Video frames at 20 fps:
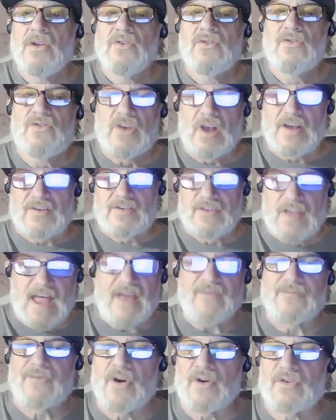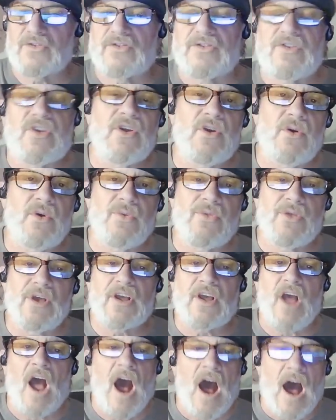just like verse 2, the
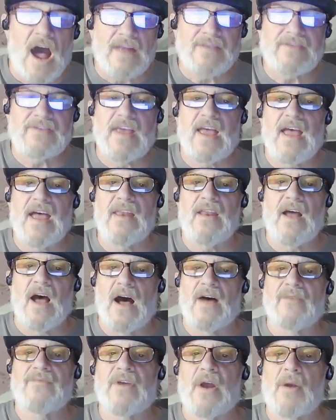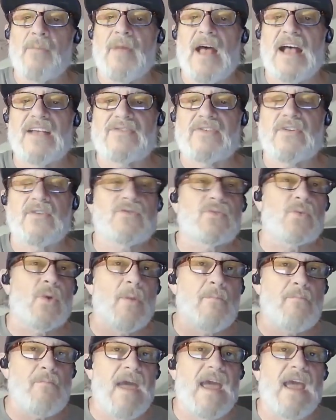content of their message
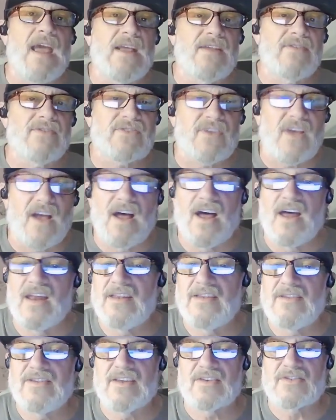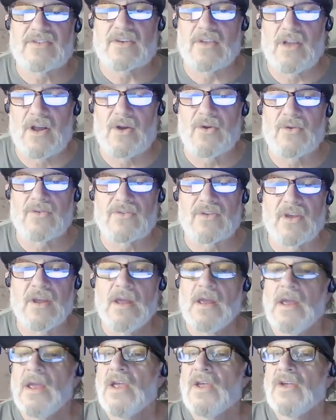remains undisclosed.
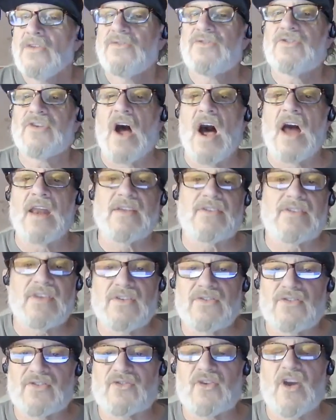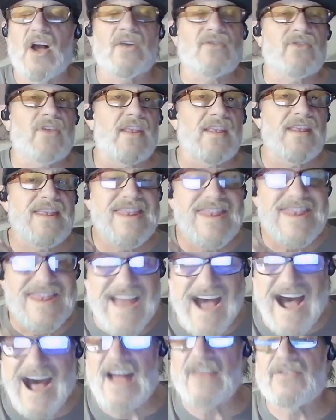John is instructed
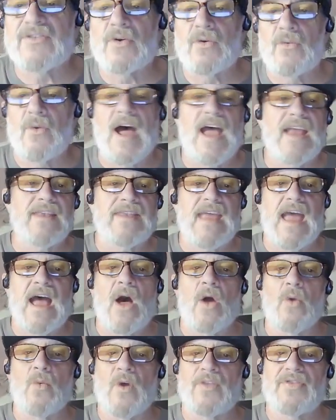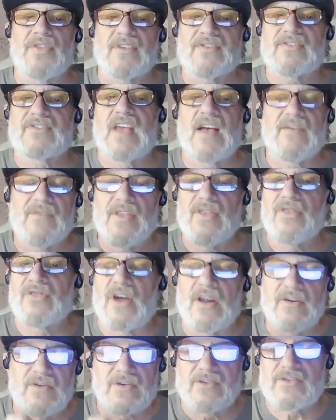not to write down what the seven
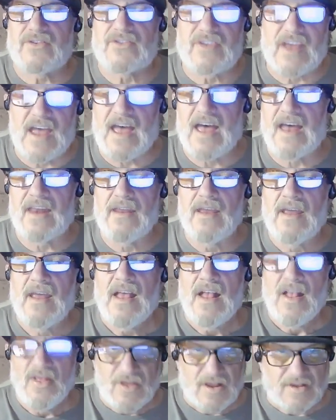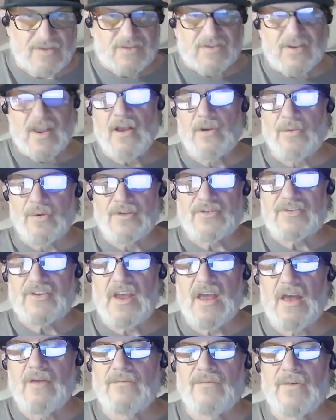thunders said. The
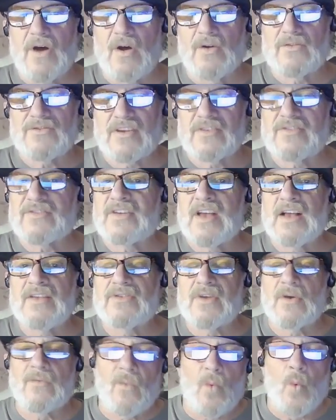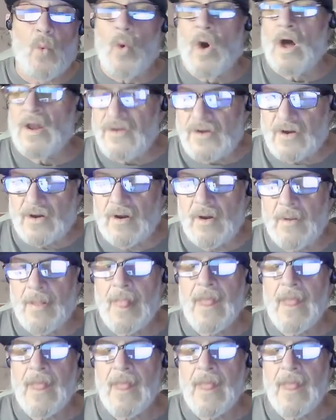secrecy invokes a sense of wonder